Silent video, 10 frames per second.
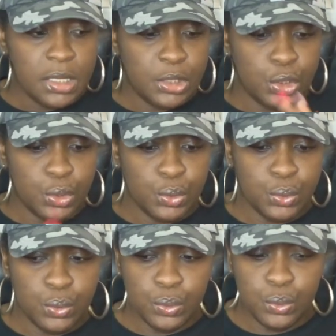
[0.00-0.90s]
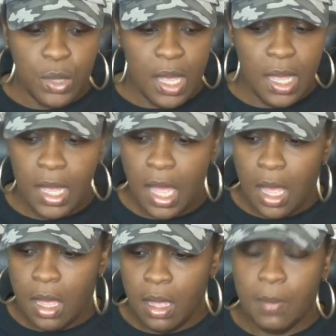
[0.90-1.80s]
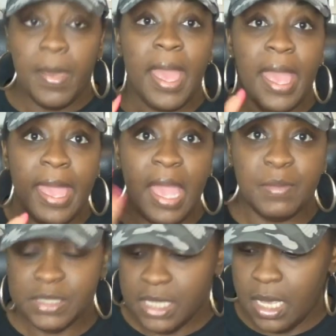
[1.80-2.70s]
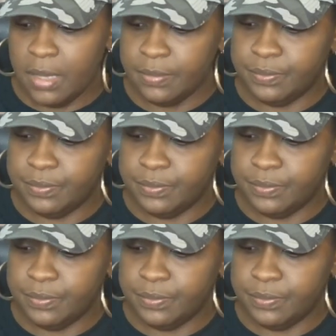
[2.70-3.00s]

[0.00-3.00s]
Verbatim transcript: to um, Amazon.